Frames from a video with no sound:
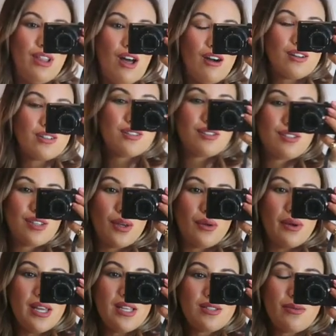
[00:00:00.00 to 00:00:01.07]
luxe
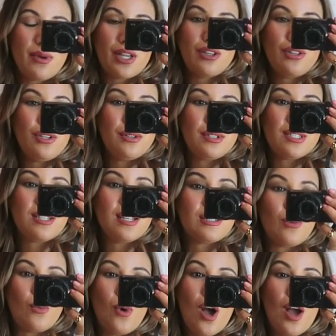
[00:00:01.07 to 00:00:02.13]
to it, so I can use this
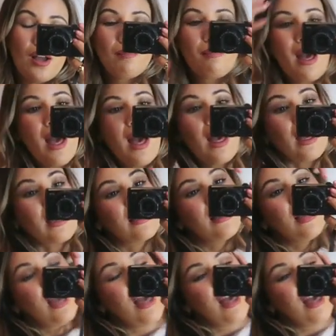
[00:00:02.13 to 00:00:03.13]
as a work bag.